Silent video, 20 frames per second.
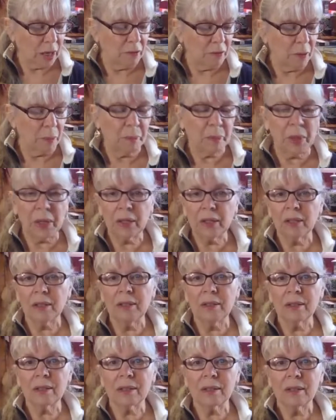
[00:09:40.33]
of
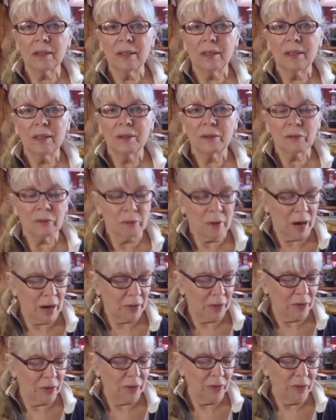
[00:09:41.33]
abundance
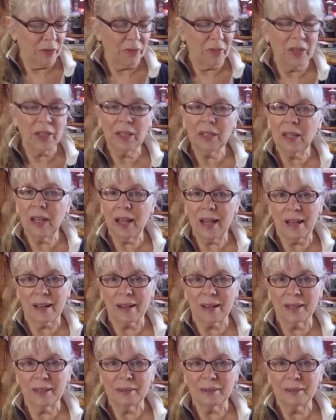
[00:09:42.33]
rather than lack.